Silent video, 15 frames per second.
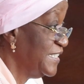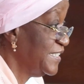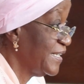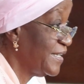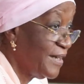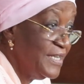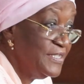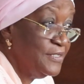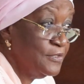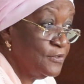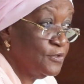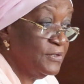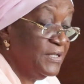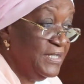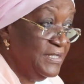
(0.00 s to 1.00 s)
there's a
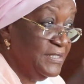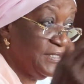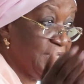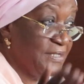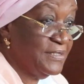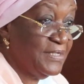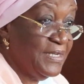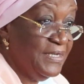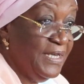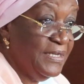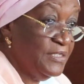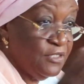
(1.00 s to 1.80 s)
crisis today in Tanzania,